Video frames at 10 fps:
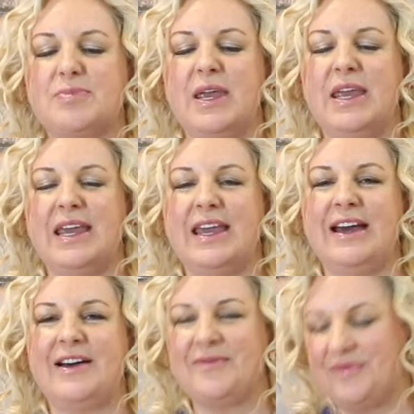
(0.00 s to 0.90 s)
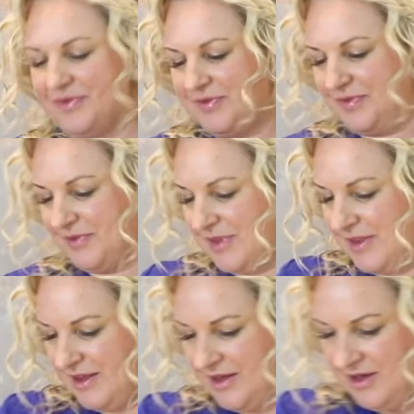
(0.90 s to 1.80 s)
peak here.
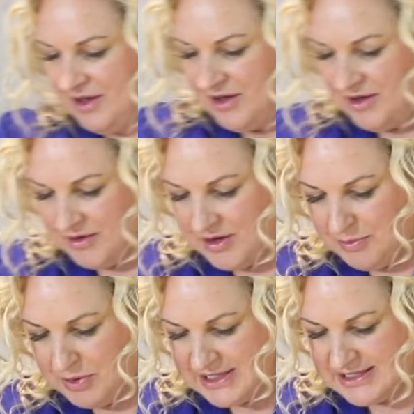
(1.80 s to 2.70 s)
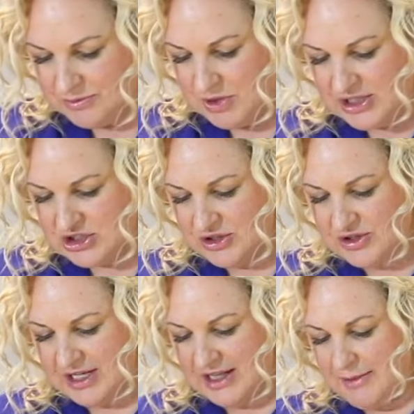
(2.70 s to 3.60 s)
I'm going to place the white
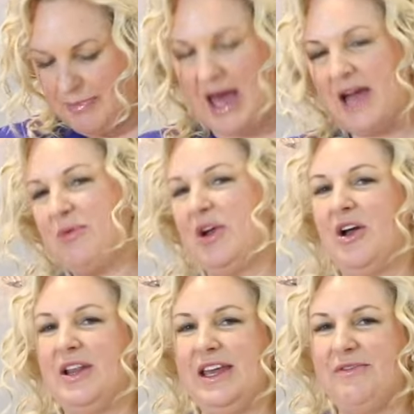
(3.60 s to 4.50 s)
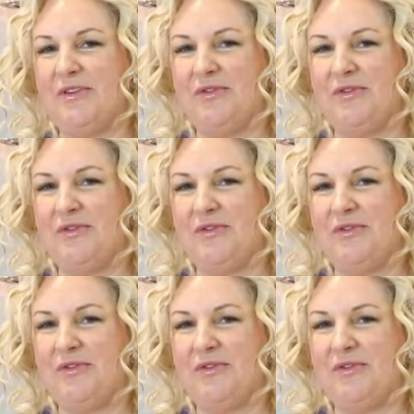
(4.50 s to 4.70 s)
chocolate in the bag. We only ever